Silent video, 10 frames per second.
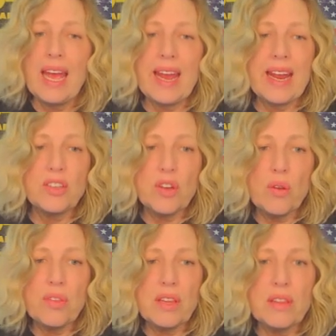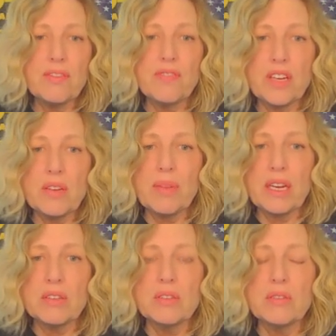And I don't think the
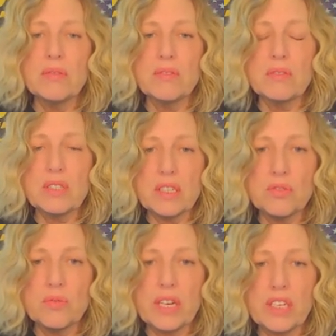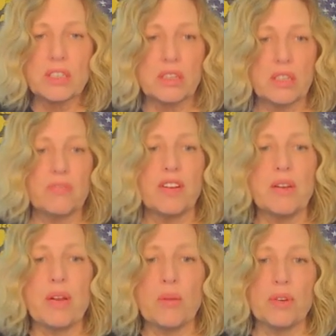fundamental situation, the
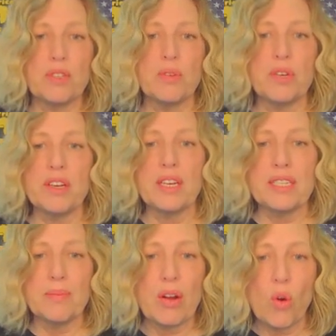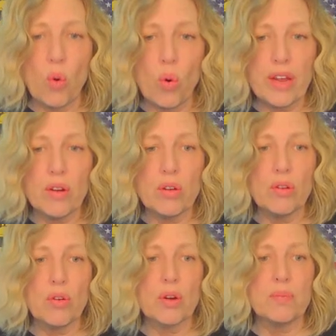fundamental principle here is about
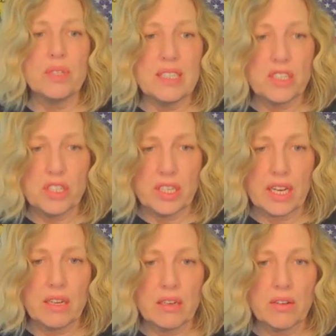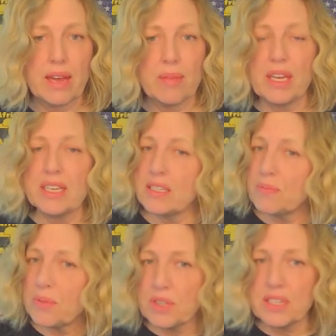oil or positioning, okay? Because
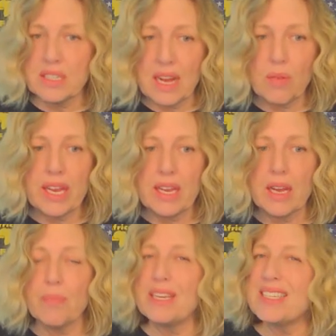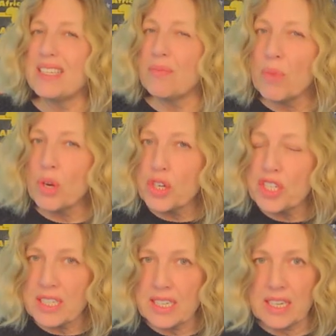this person's not waking up and it's an
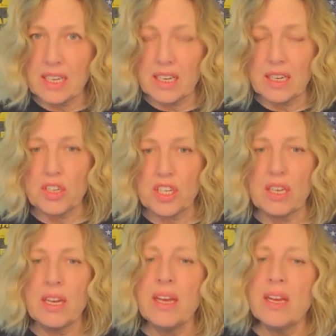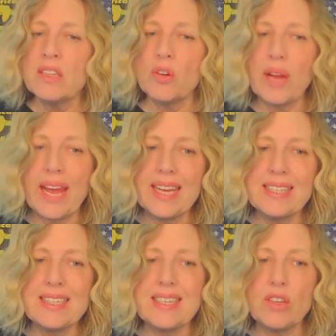emergency EEG. So A
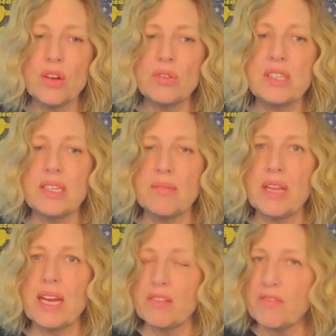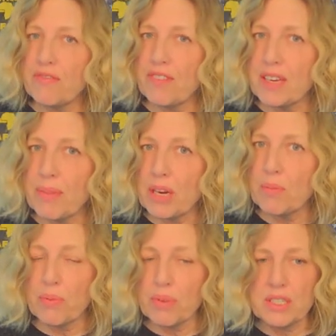and C don't seem like fundamental
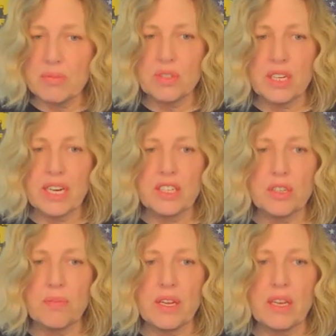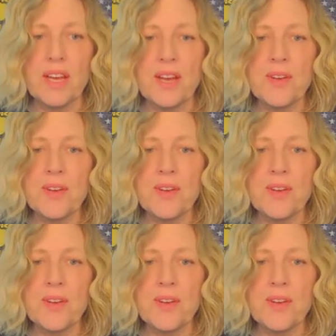principles that I should be